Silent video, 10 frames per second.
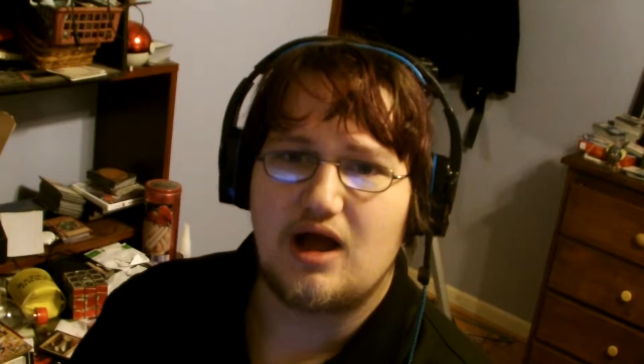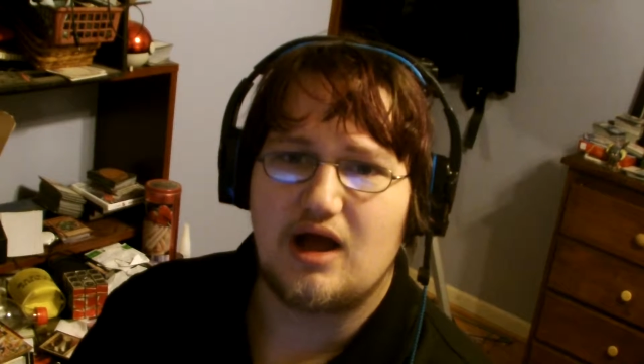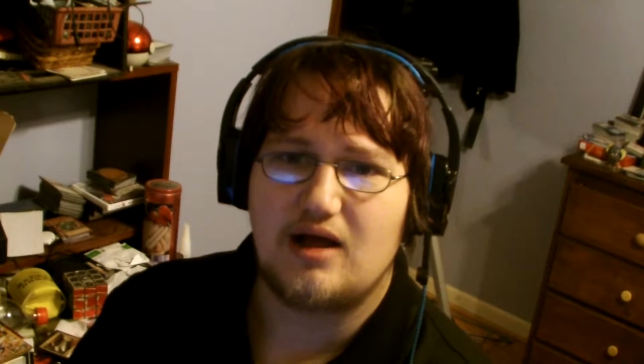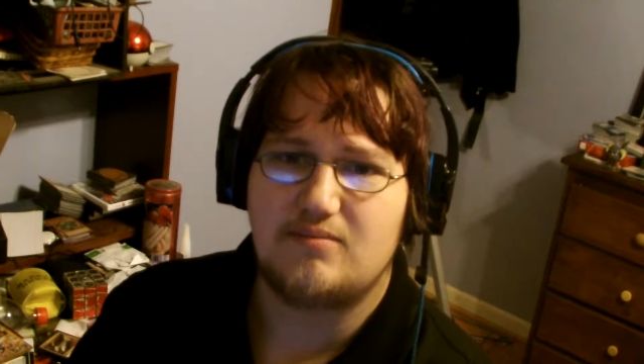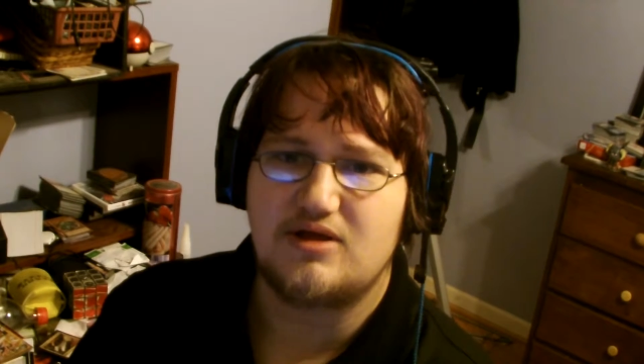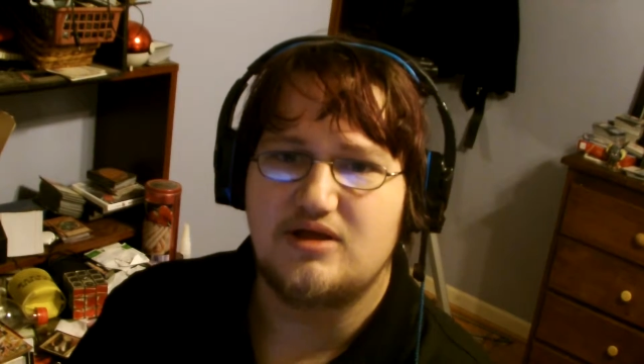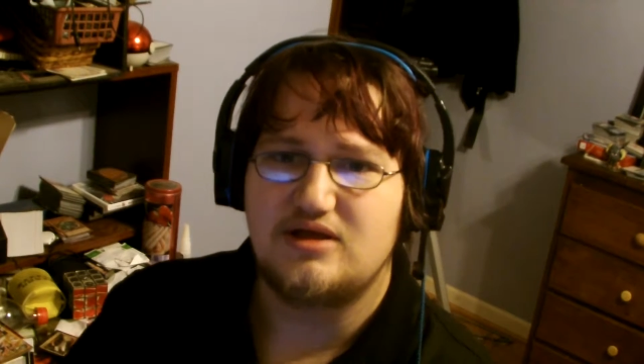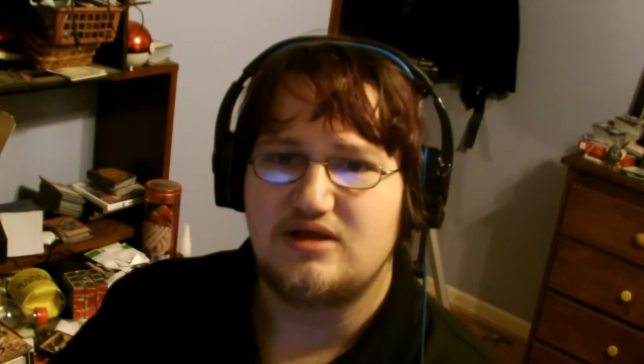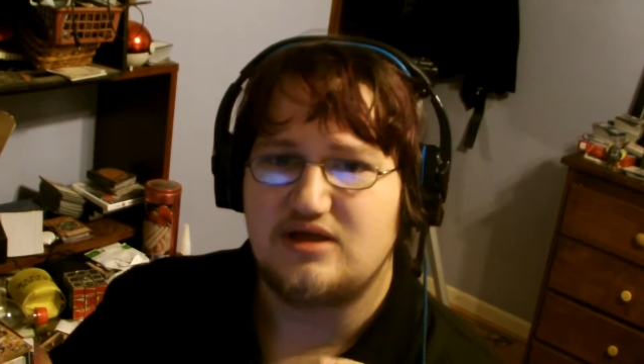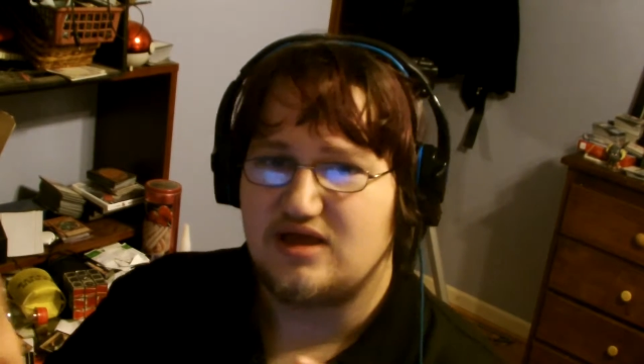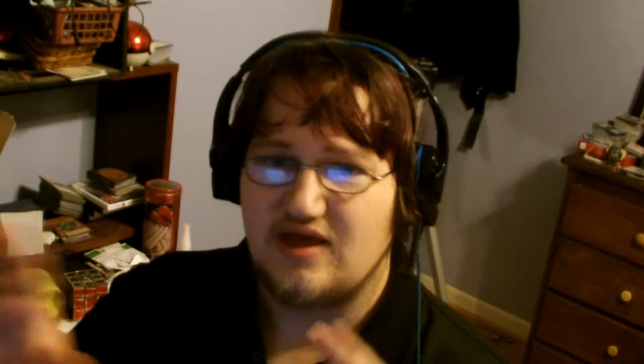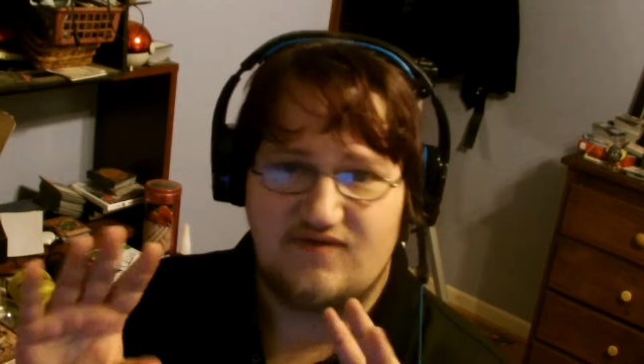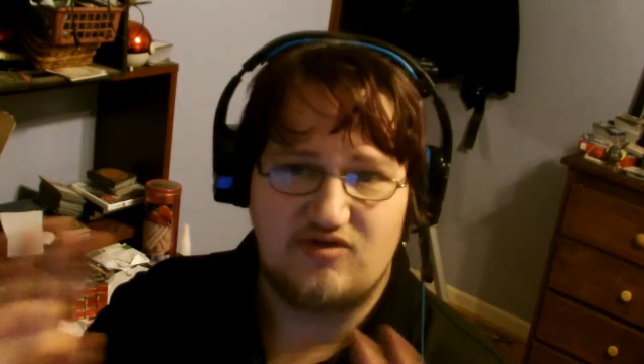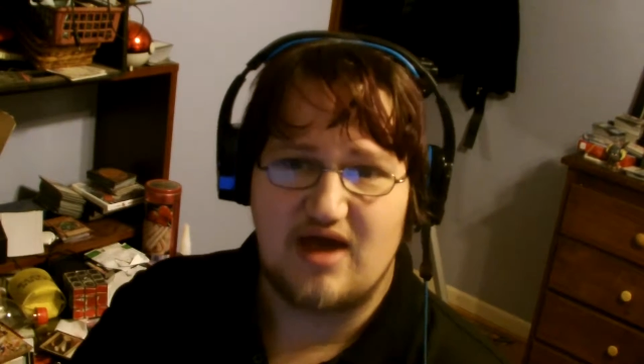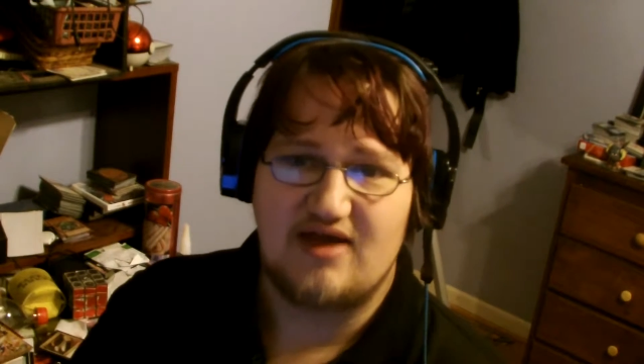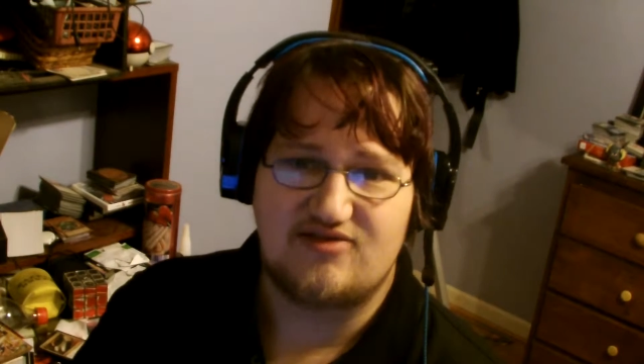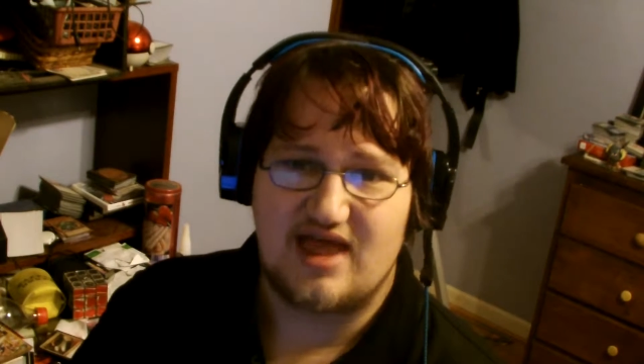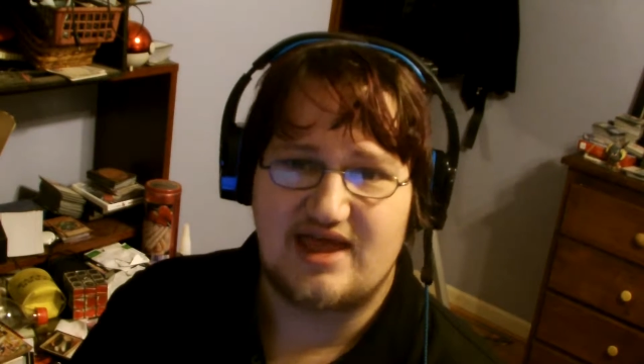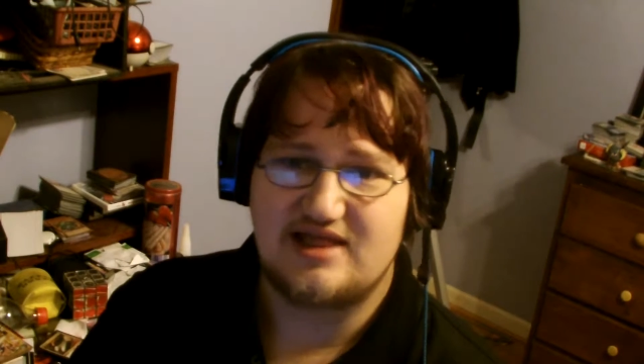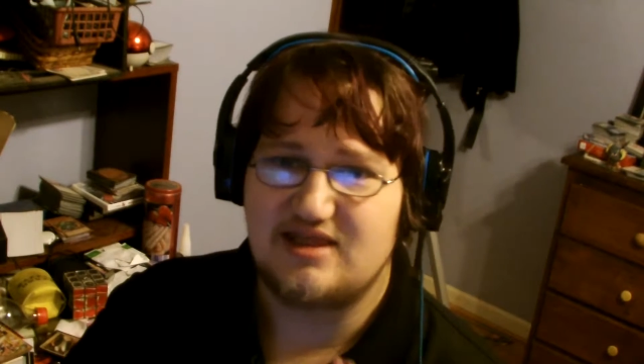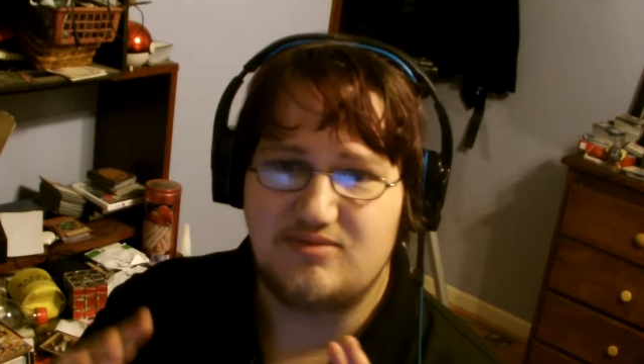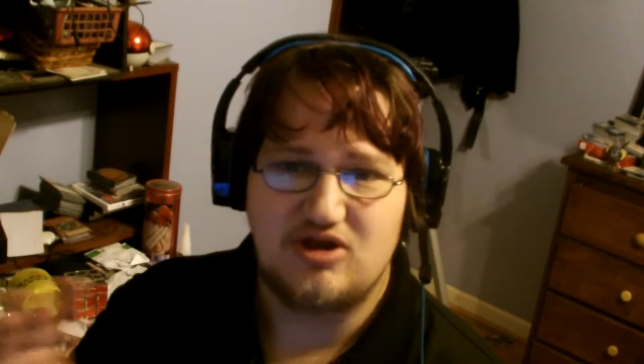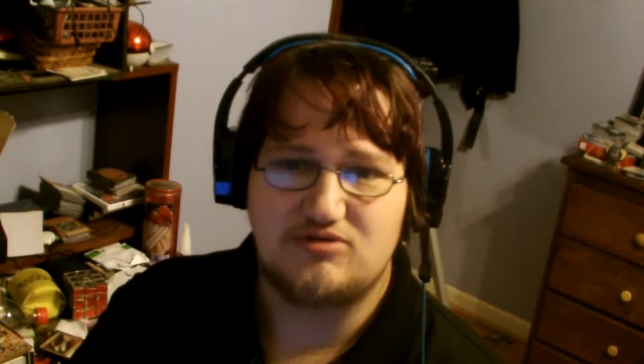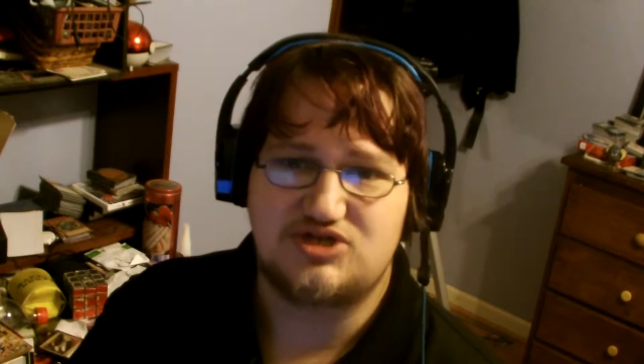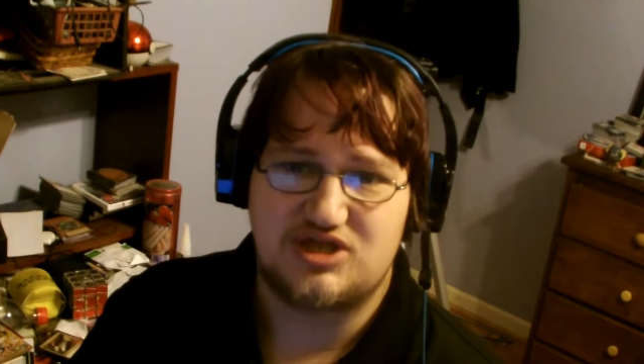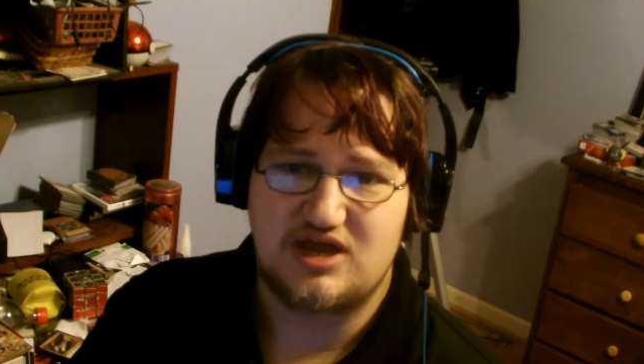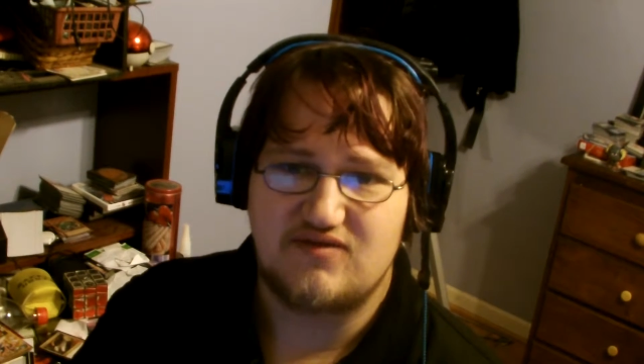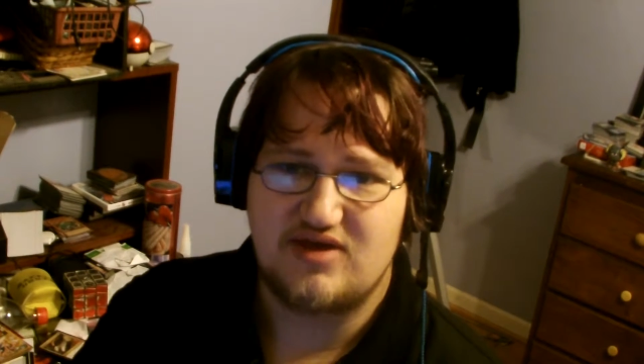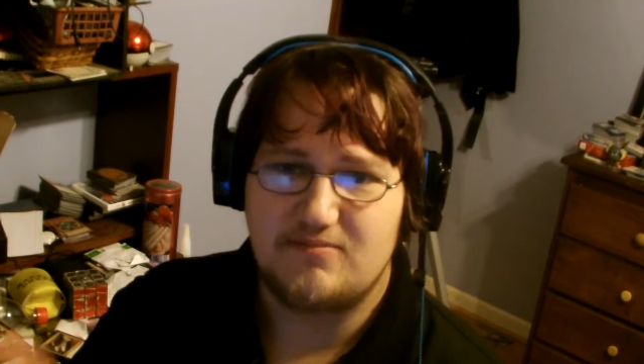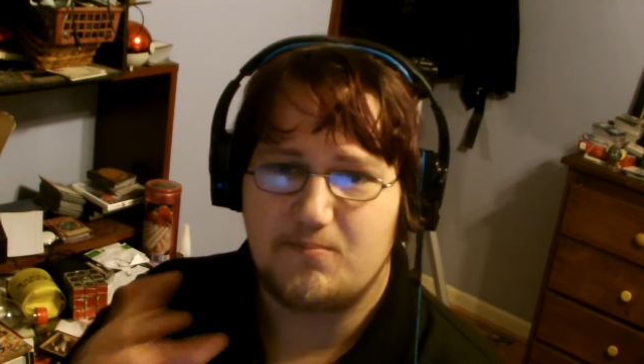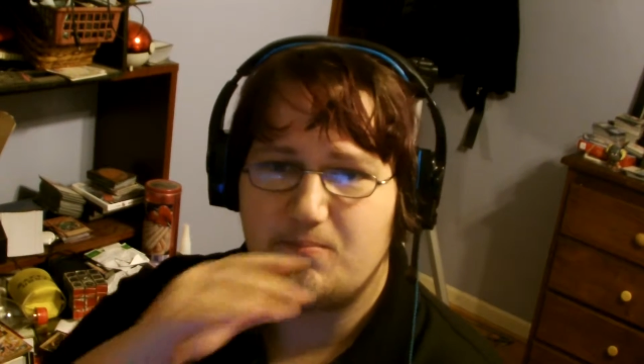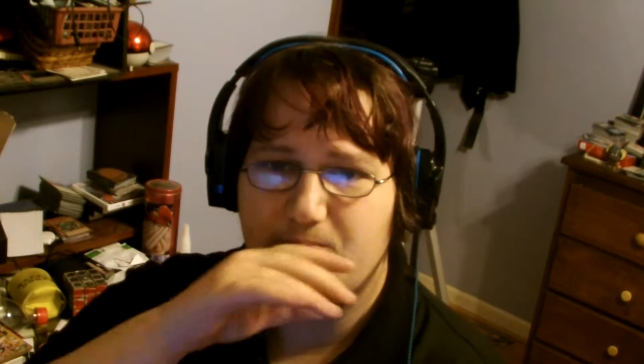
Um, if you guys like it, let me know what you think of it.